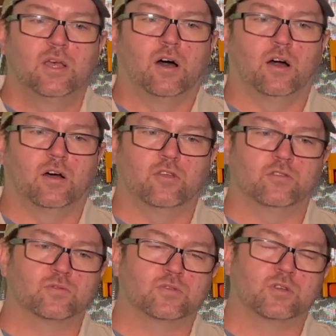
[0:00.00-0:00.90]

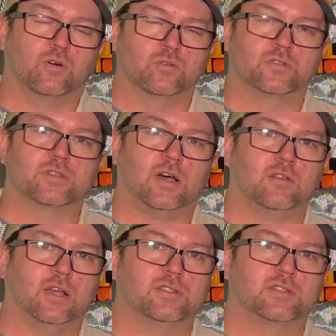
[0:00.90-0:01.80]
Those were the older style
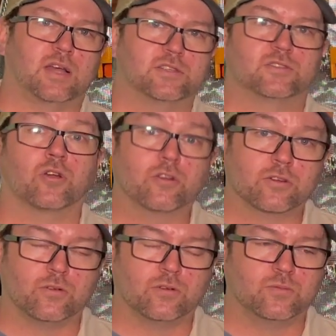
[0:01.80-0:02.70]
lights that I started
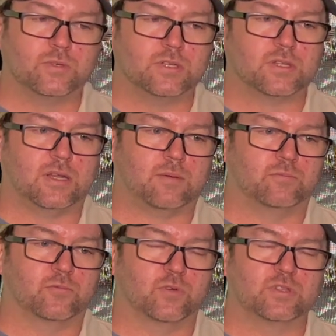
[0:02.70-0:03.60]
growing with,
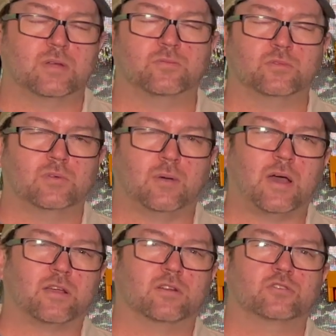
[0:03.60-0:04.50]
and the reason I'm
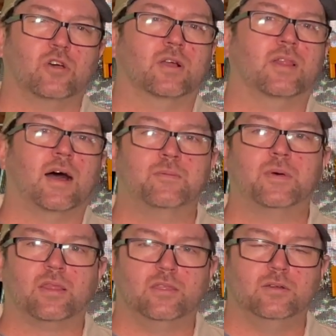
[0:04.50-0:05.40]
not going to talk a lot
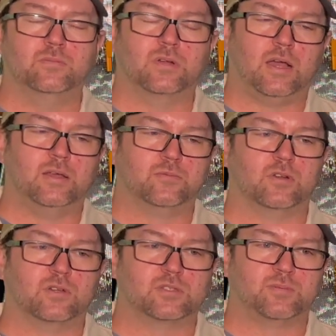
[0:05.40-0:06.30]
about them, but I am going
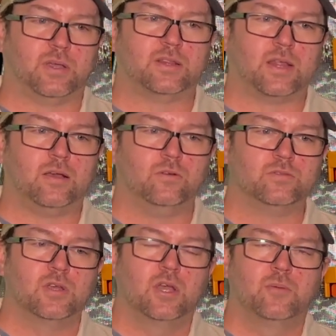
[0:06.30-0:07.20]
to explain
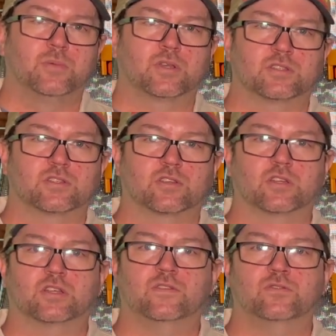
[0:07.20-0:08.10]
those because it's
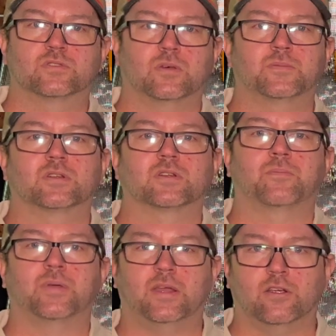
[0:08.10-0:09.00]
going to give you something to
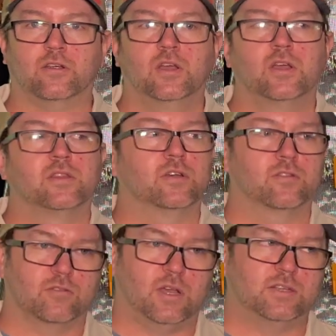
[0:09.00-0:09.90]
compare the
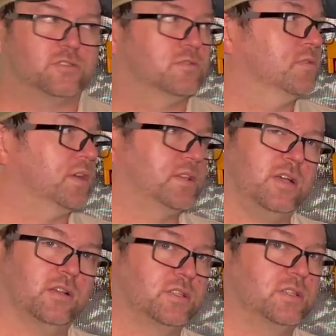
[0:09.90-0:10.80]
other lights to, like the
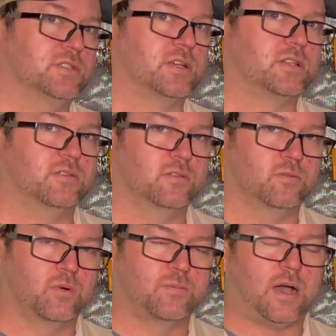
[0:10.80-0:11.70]
LEDs, like the
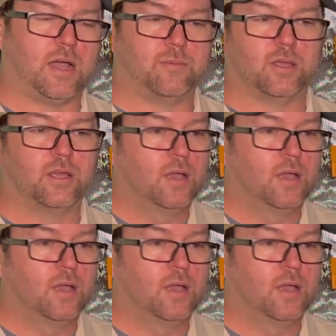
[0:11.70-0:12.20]
one behind me,